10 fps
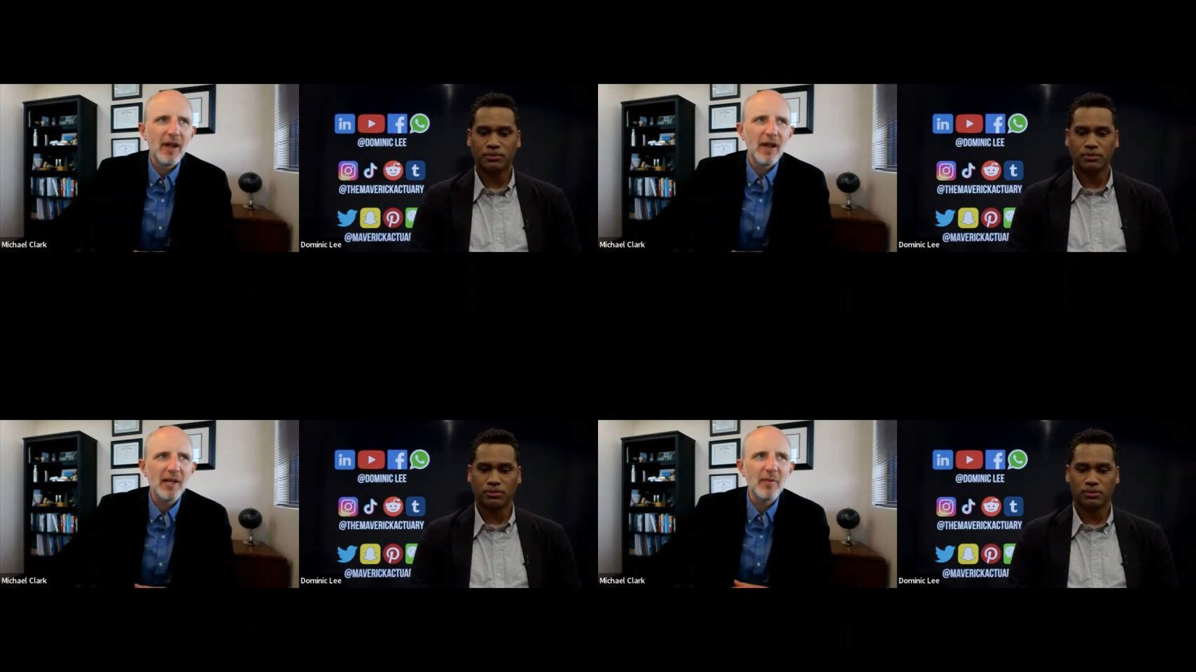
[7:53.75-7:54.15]

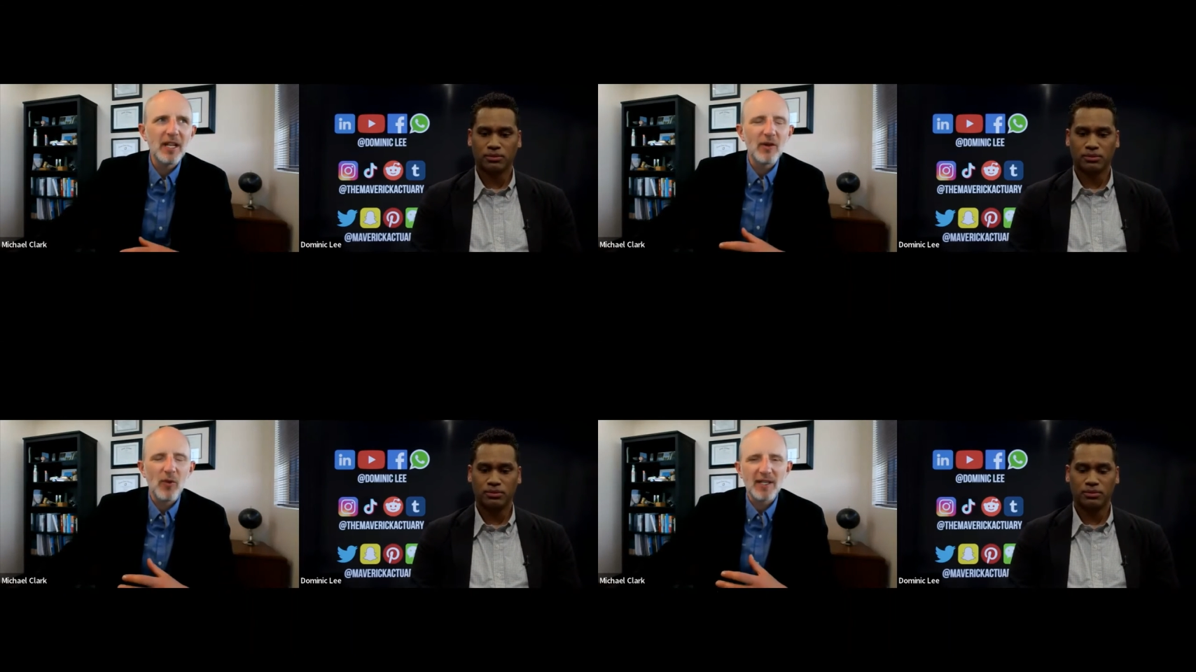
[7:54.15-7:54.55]
Speaker 1: anybody
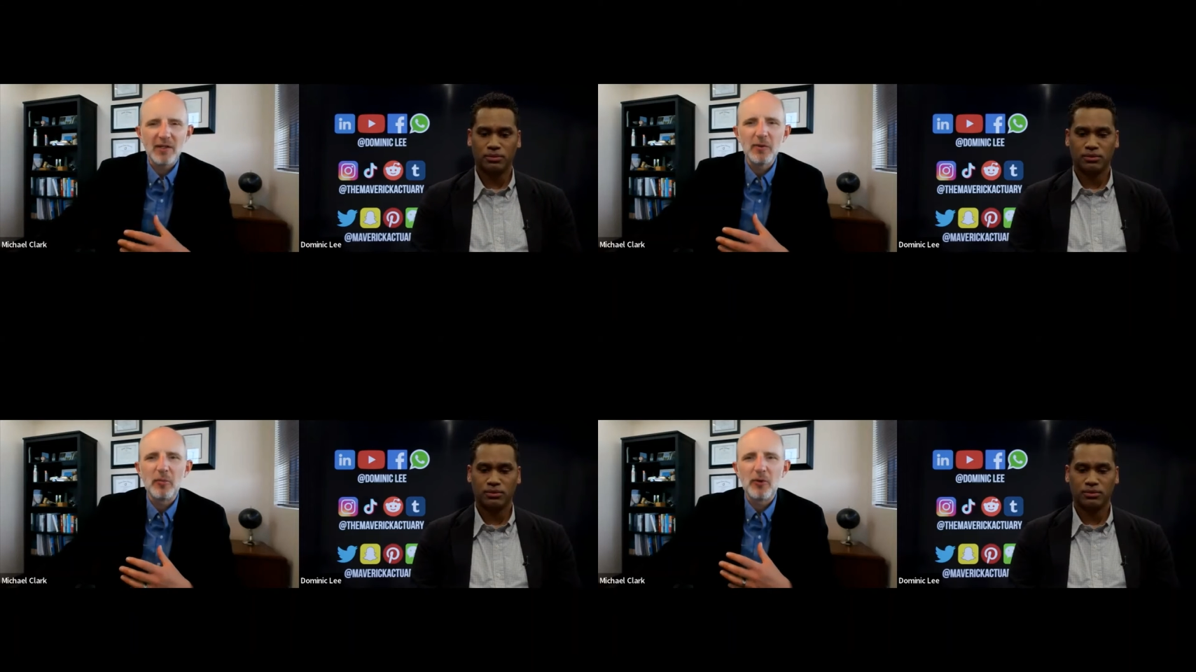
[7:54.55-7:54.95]
that wants
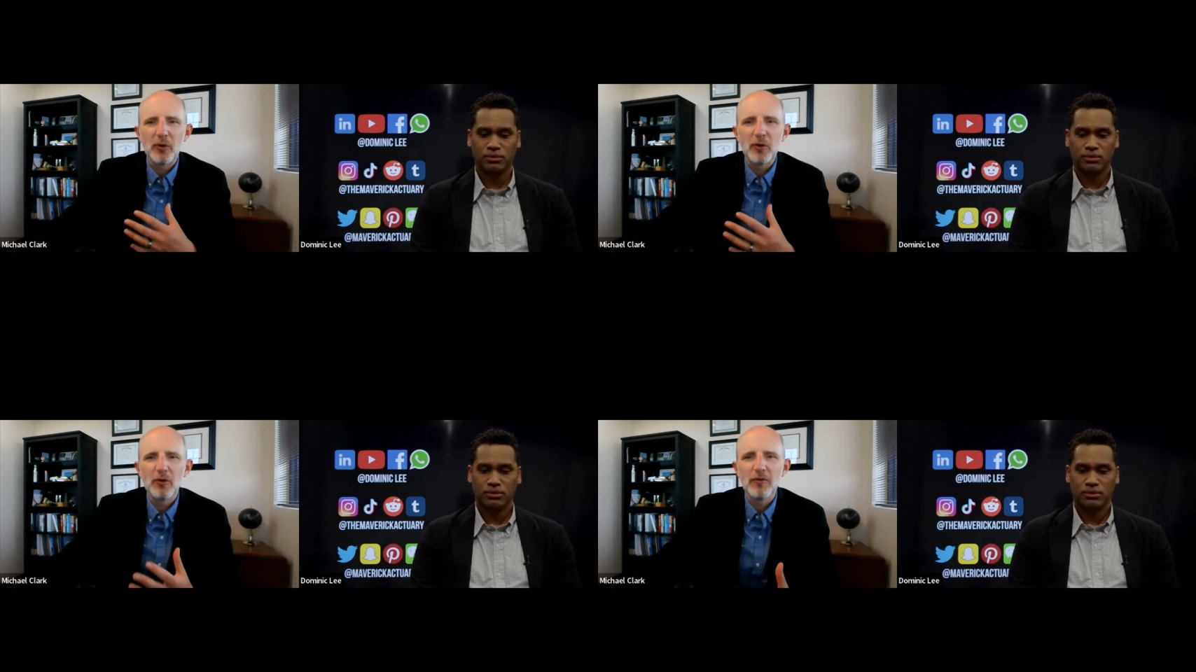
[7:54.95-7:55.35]
to
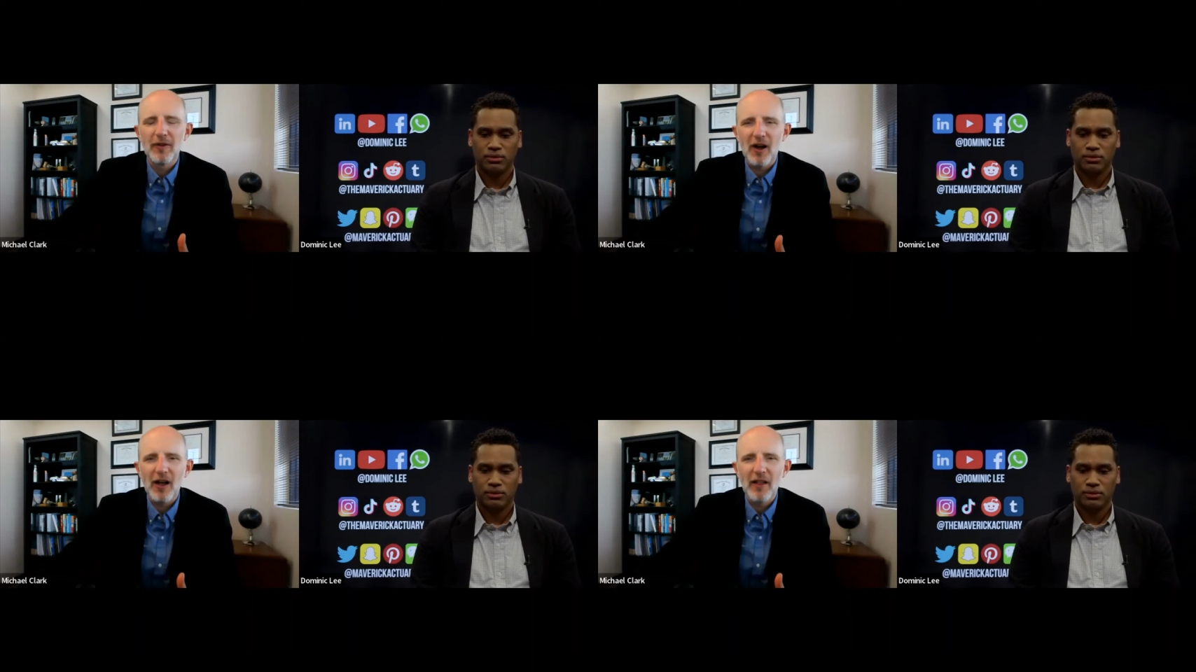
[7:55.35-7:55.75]
improve
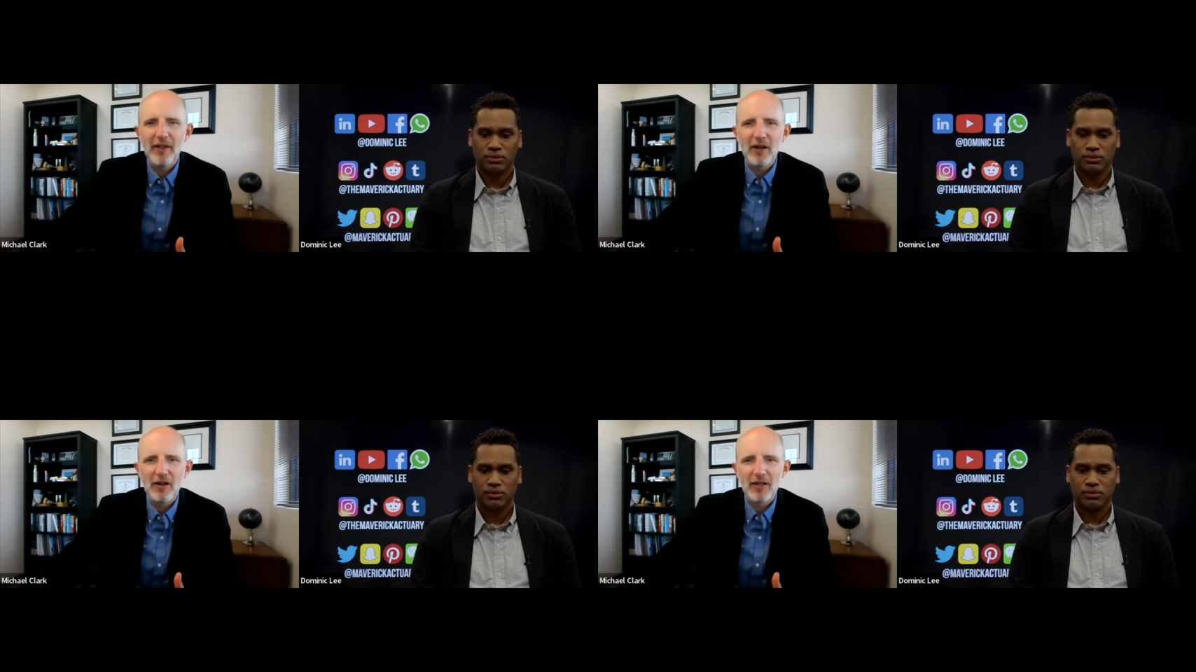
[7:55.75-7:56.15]
on
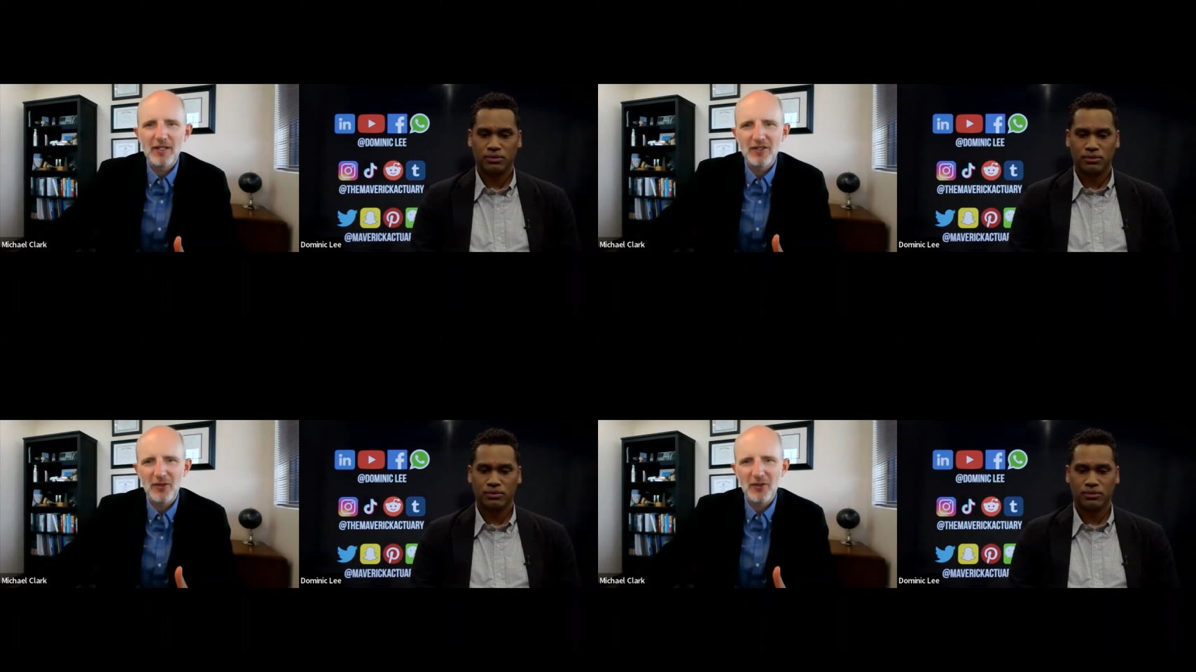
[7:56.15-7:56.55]
their
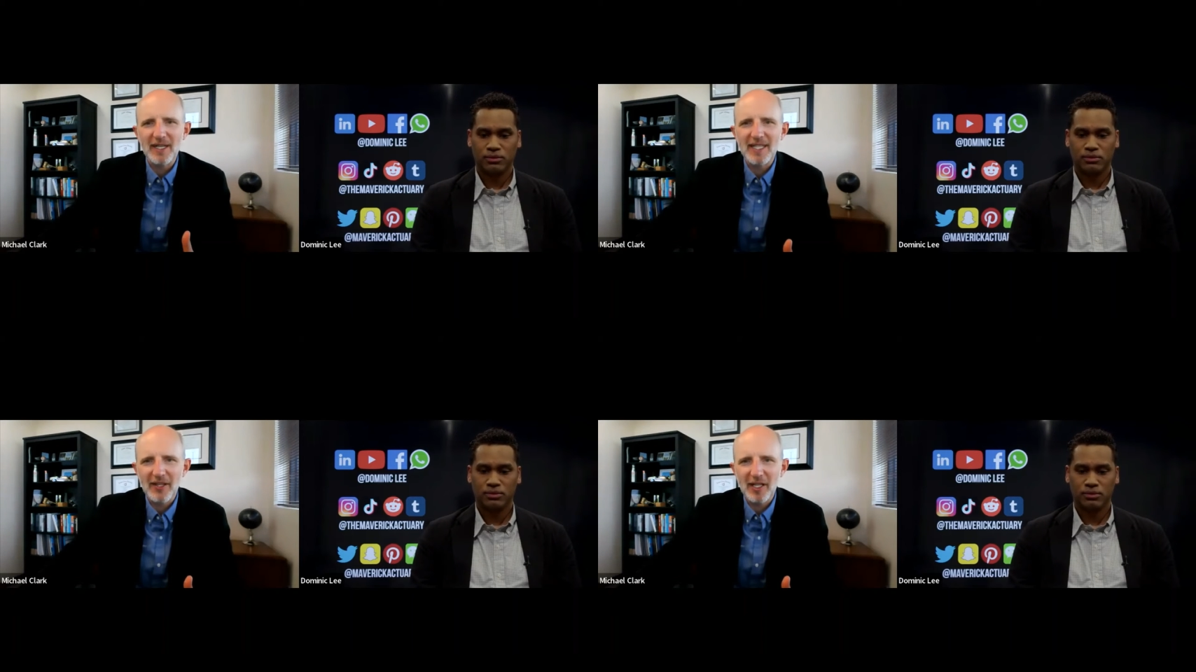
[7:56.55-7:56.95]

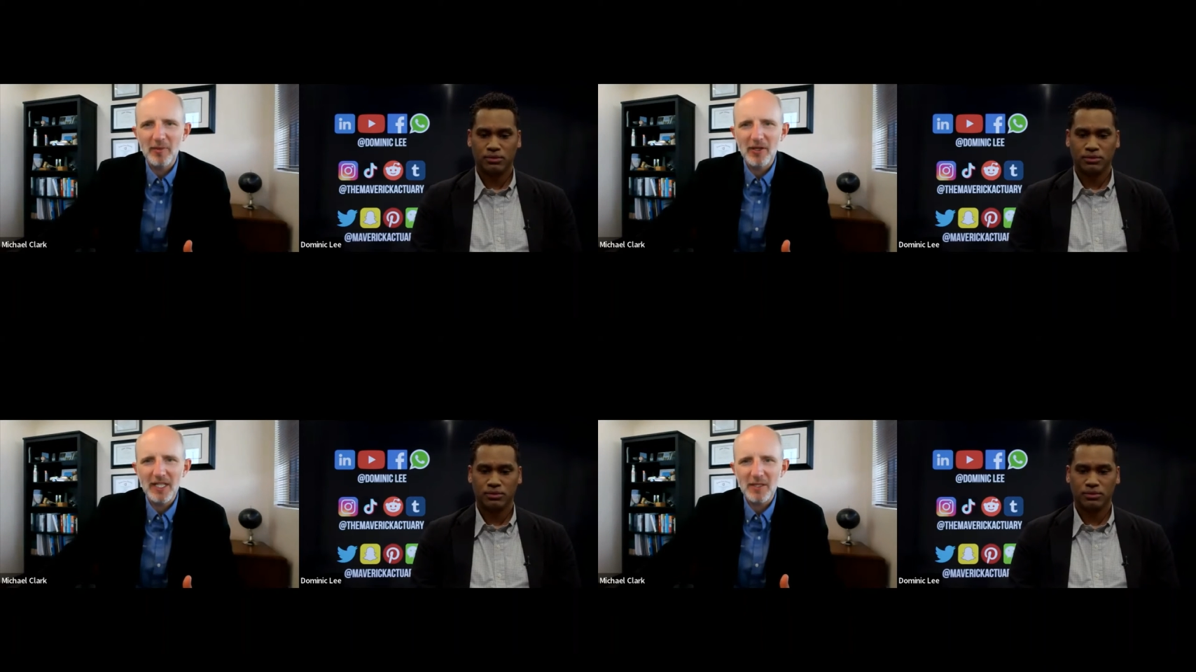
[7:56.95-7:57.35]
storytelling
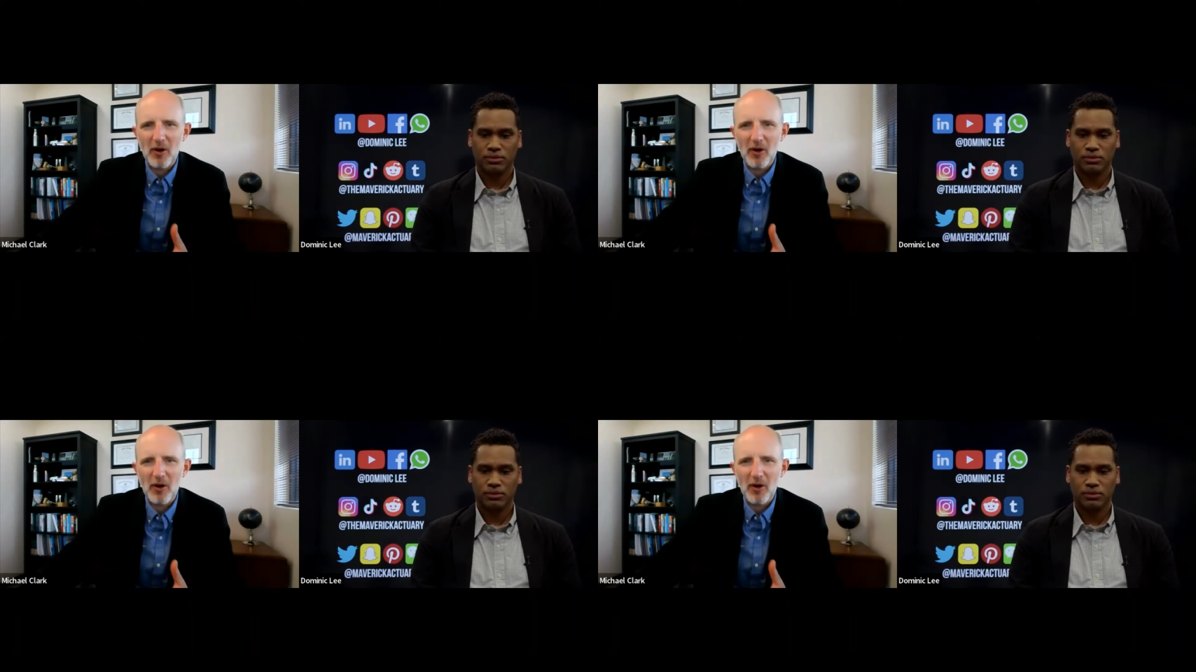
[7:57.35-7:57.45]
abilities,